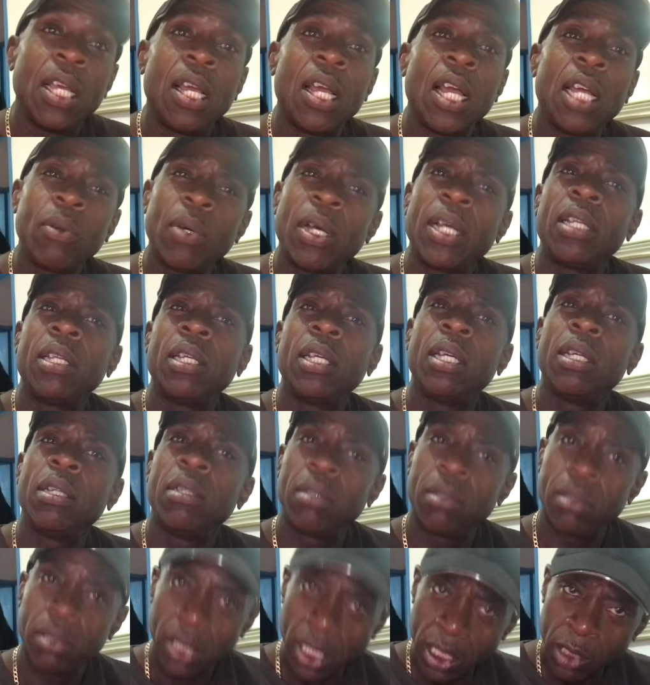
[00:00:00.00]
Anyway,
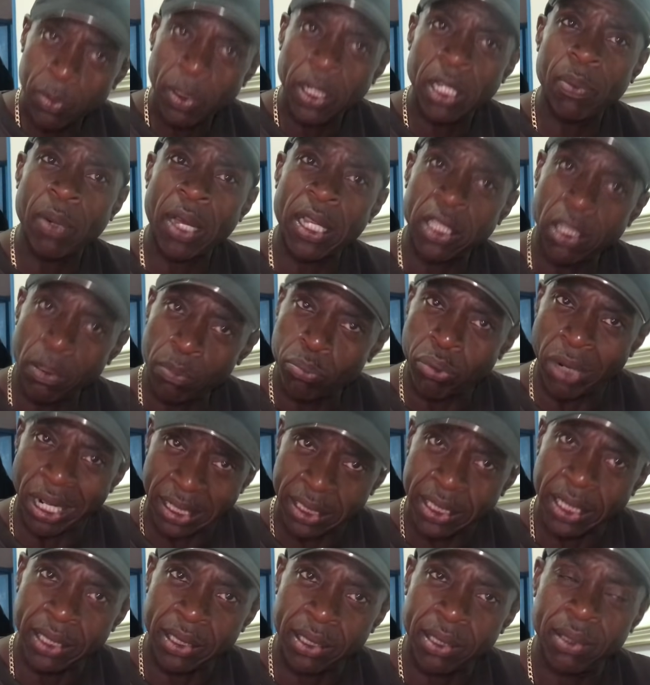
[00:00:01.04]
let's speak about some
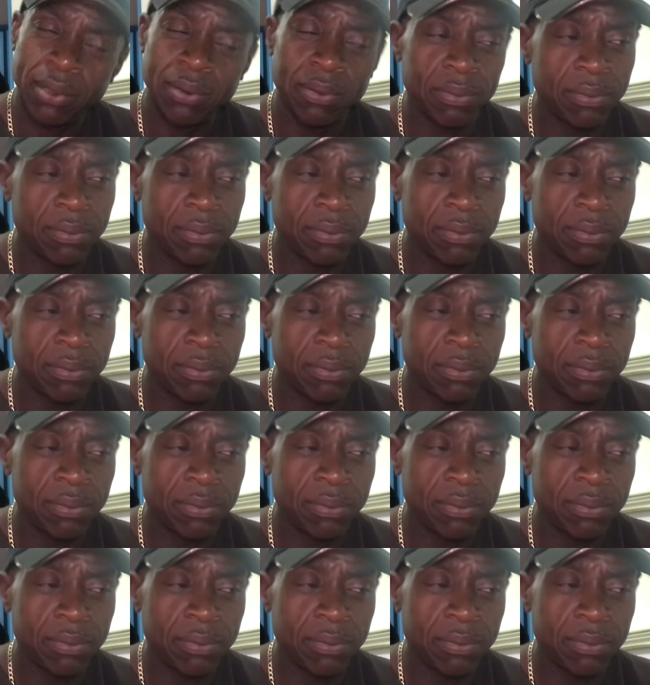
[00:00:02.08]
Brexit.